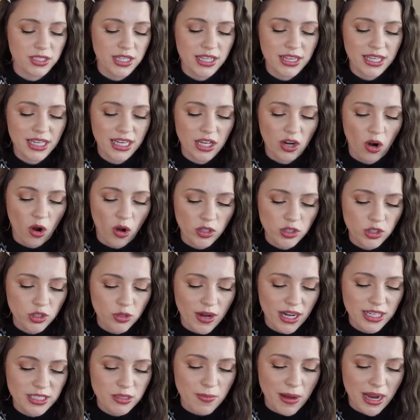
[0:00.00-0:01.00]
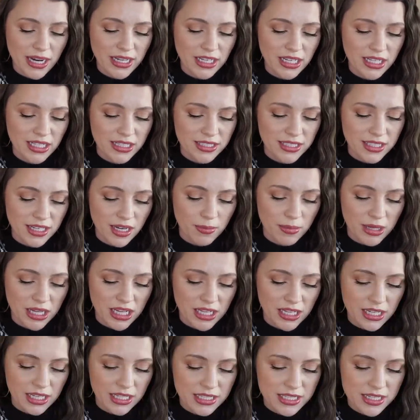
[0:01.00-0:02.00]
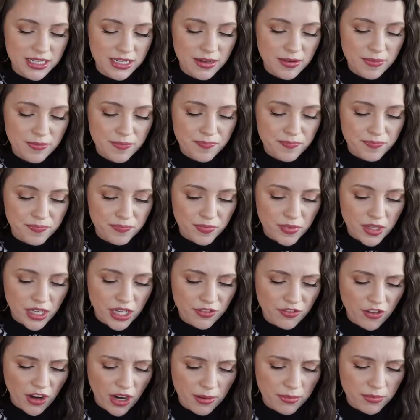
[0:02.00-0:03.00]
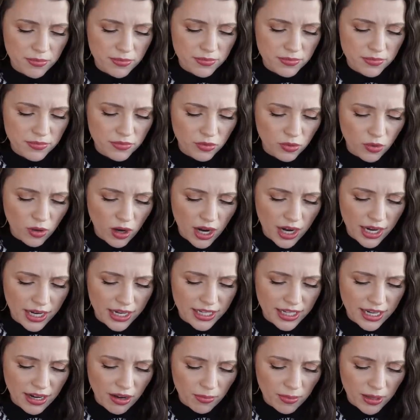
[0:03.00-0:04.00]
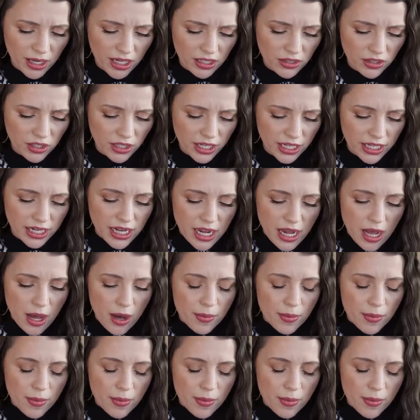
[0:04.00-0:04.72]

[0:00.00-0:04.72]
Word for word: I think it also has magnesium in it if I'm right, now I'm kind of looking.